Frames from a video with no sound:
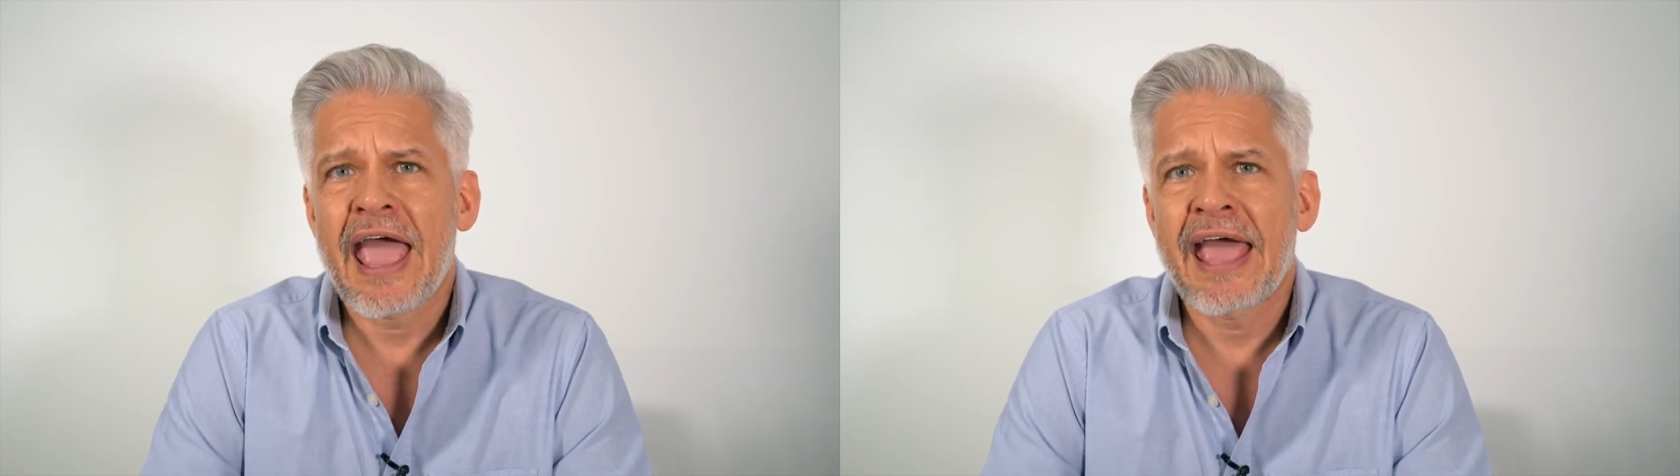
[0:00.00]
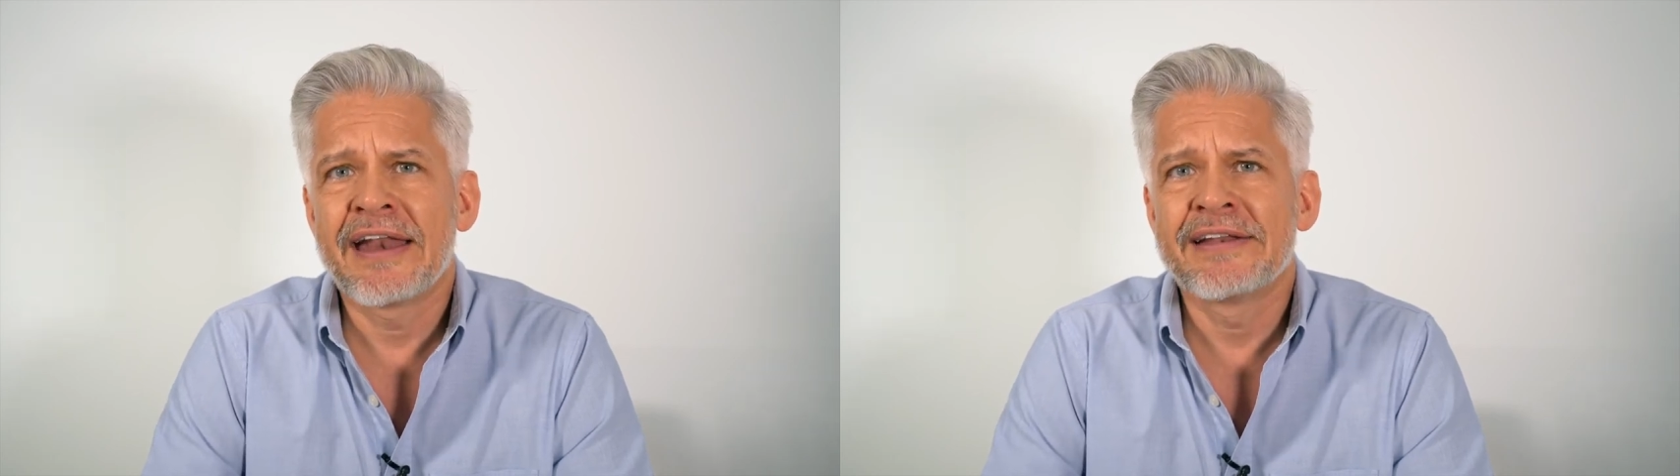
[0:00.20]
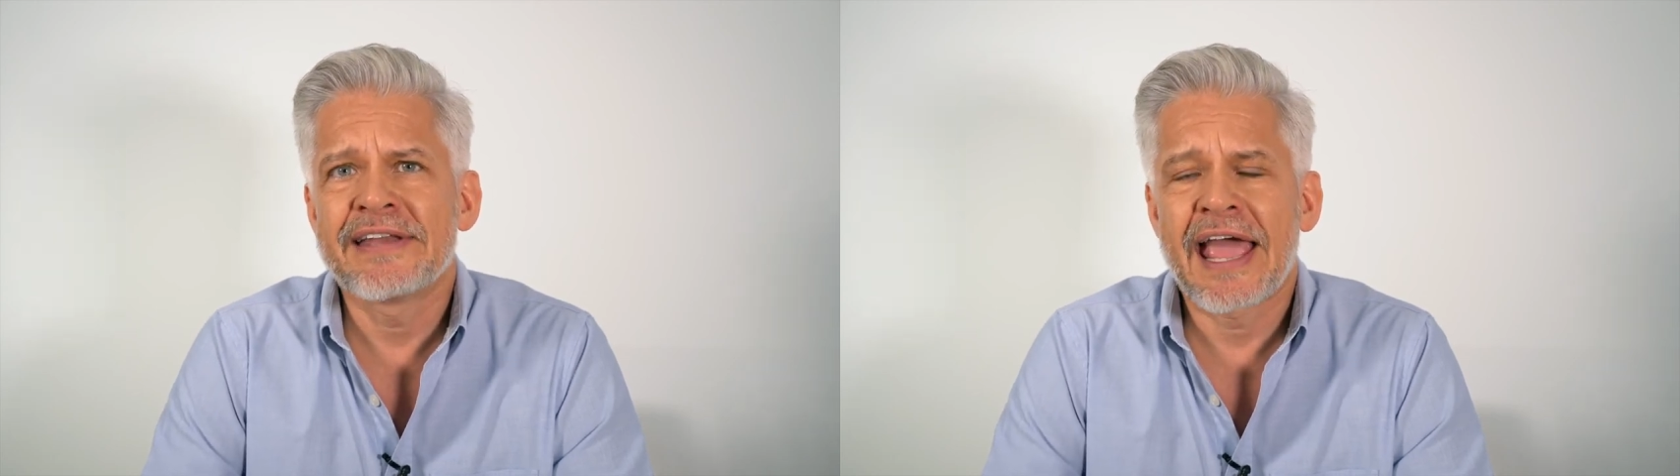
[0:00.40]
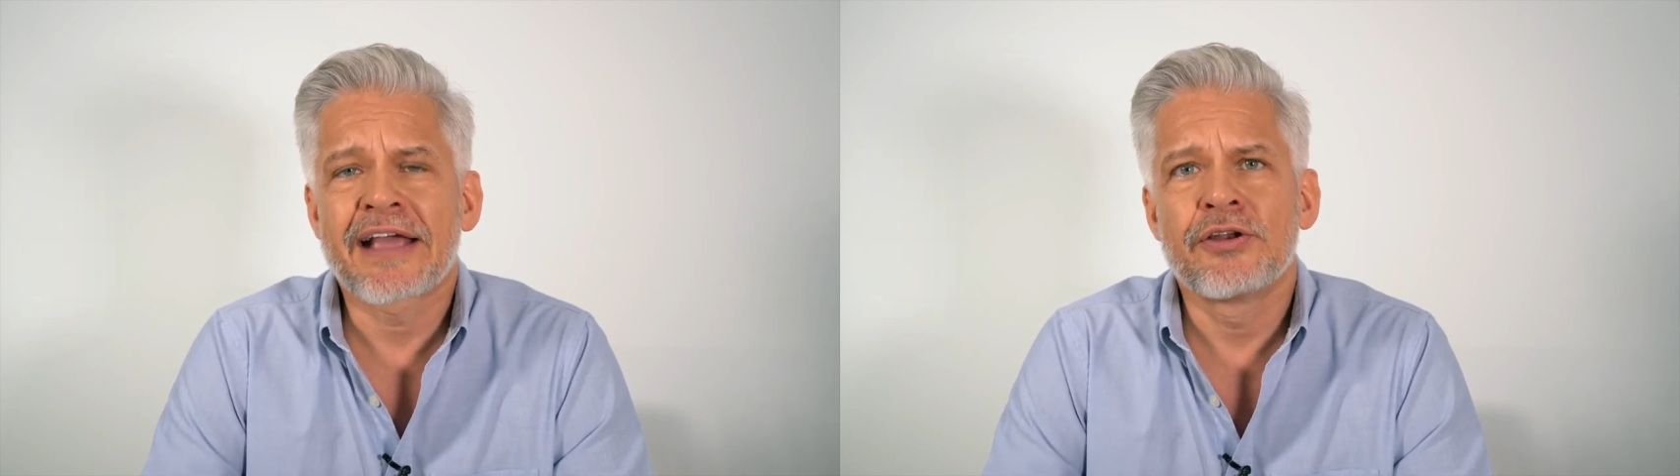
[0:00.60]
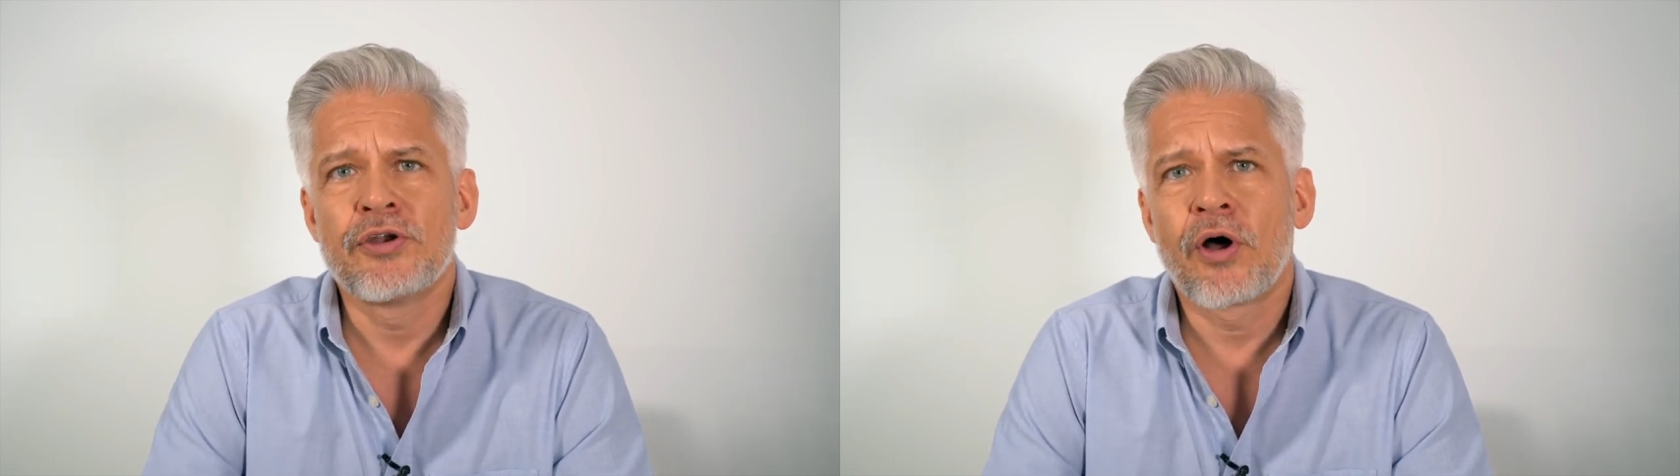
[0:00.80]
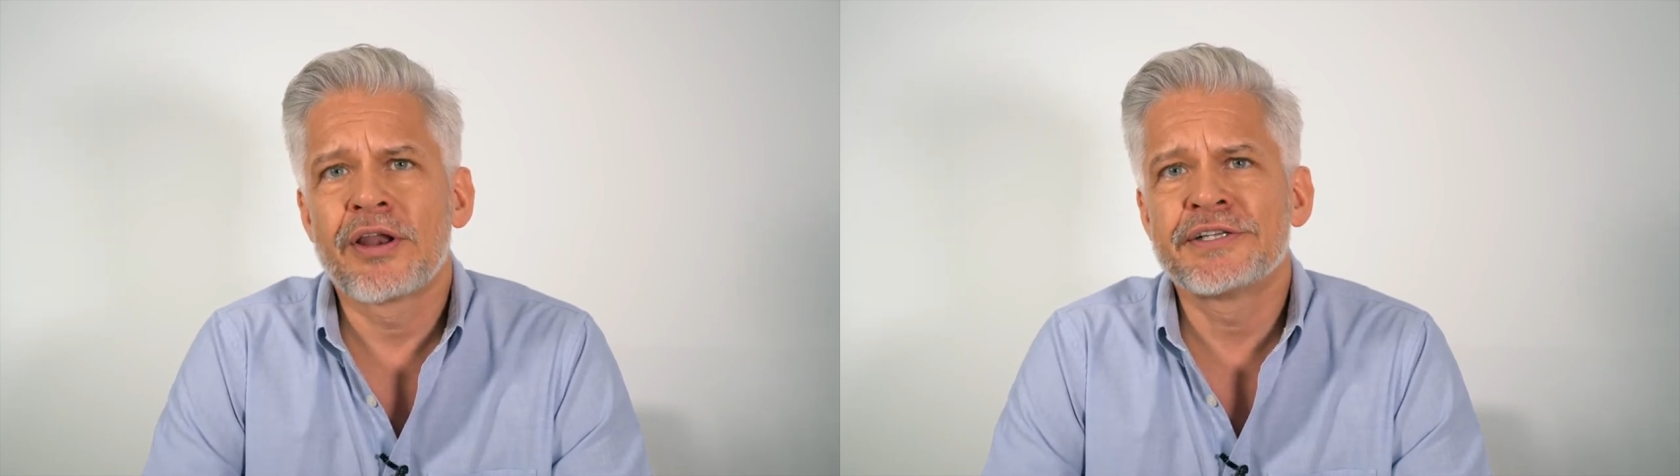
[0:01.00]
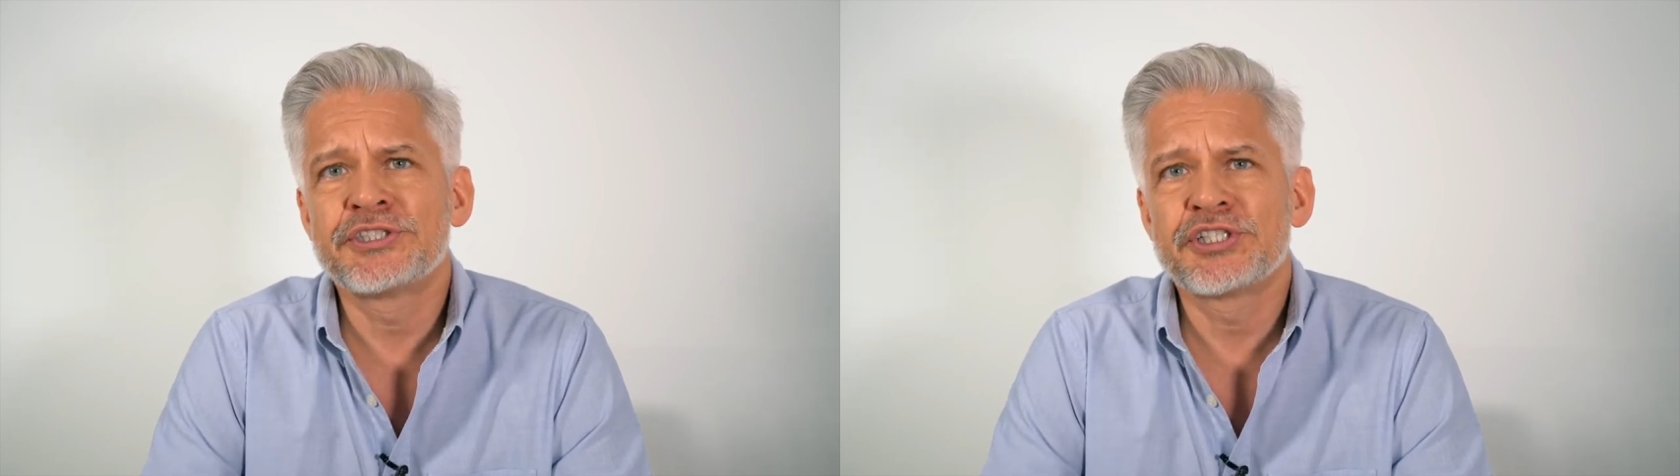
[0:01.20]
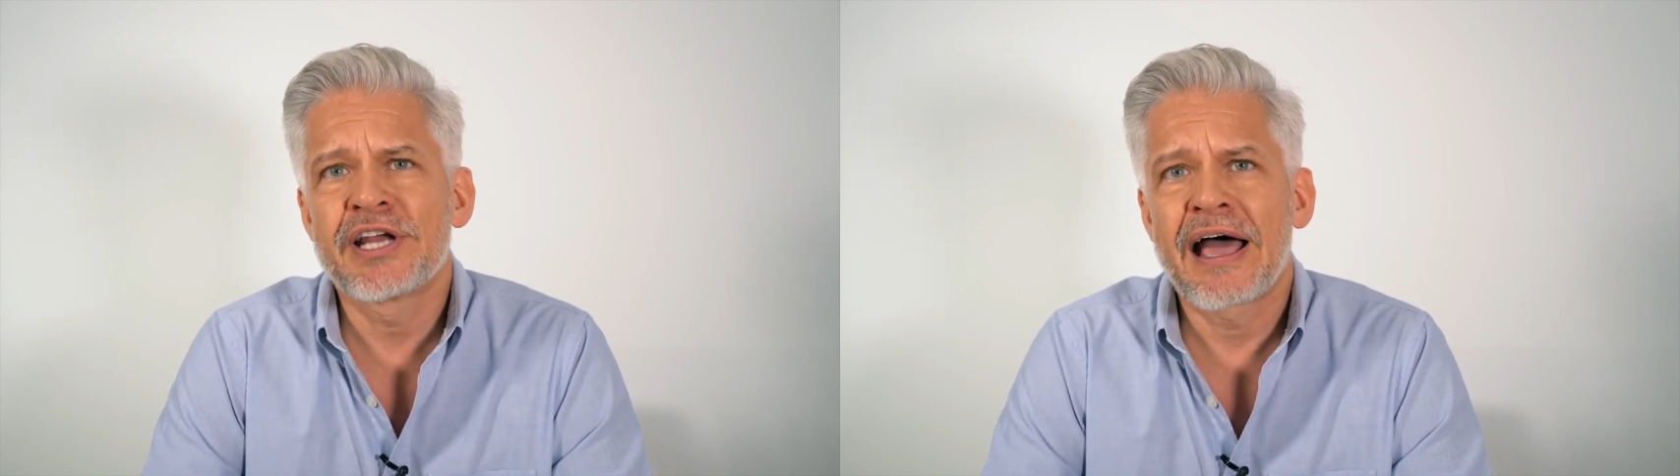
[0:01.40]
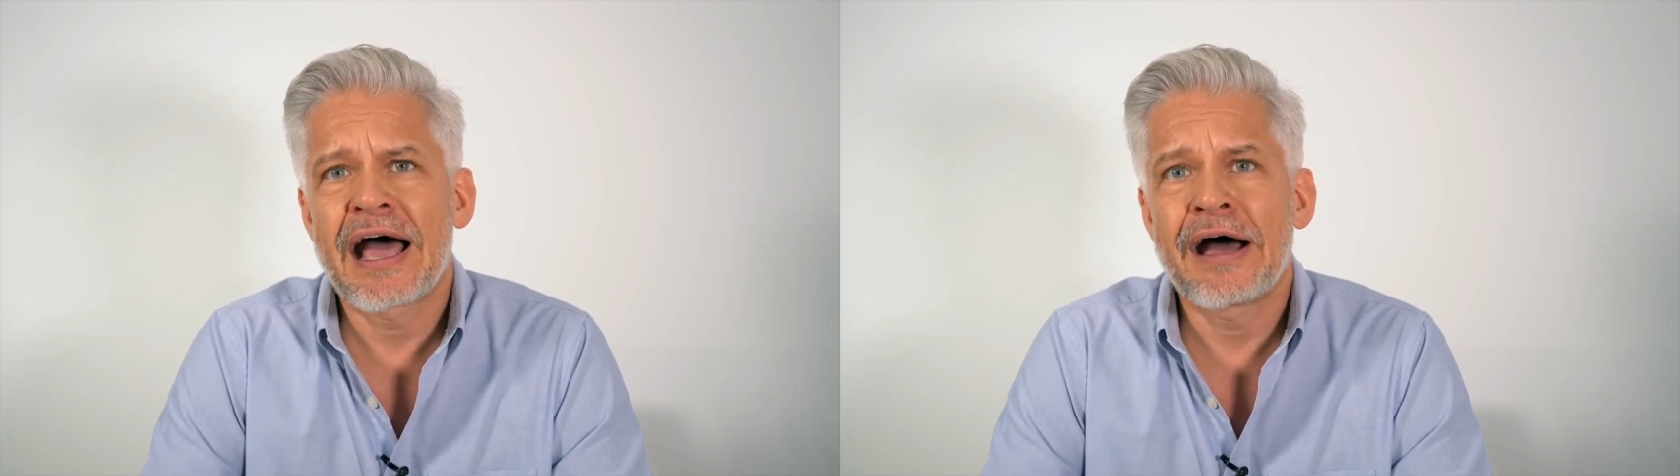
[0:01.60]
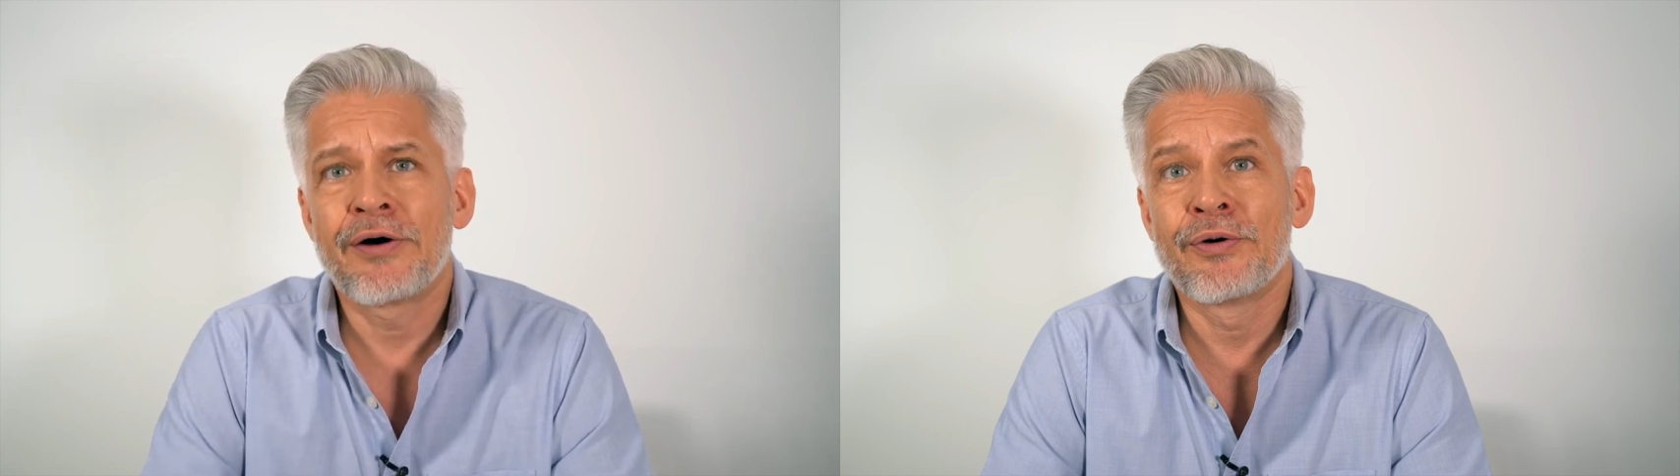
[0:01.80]
and acknowledge
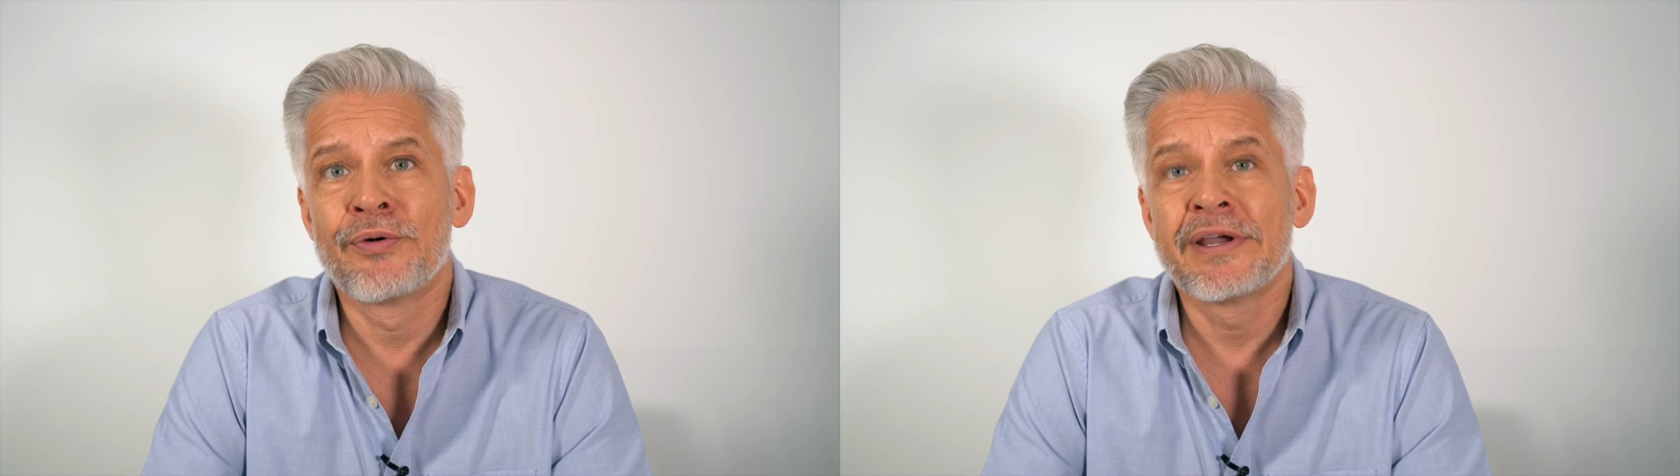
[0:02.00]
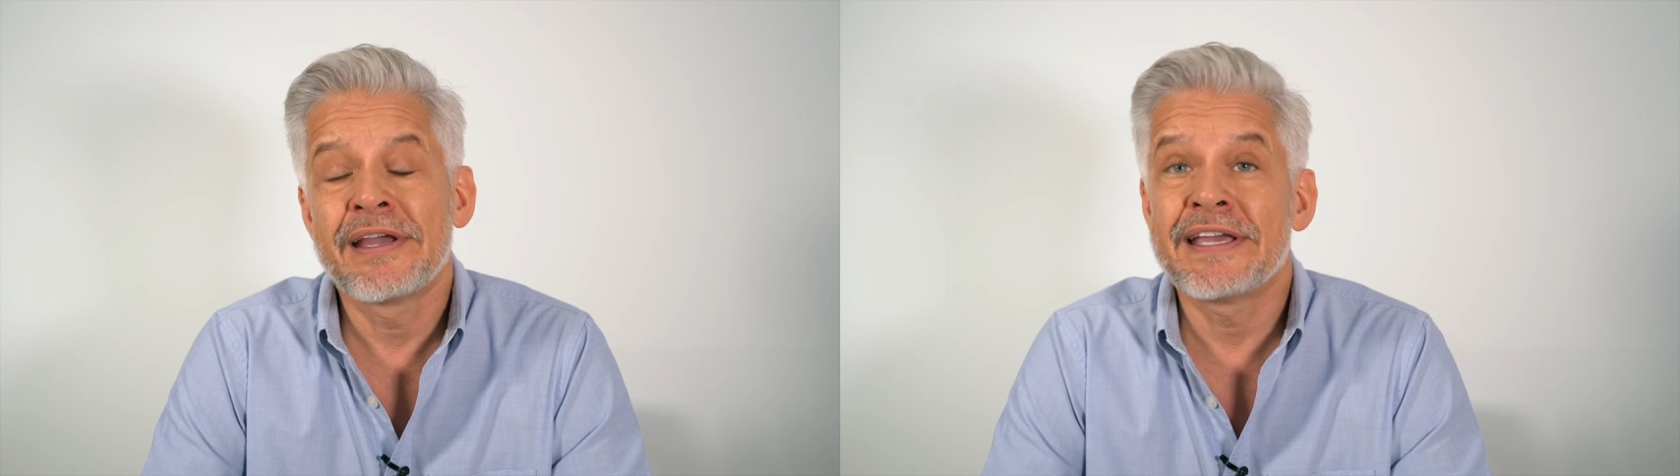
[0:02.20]
how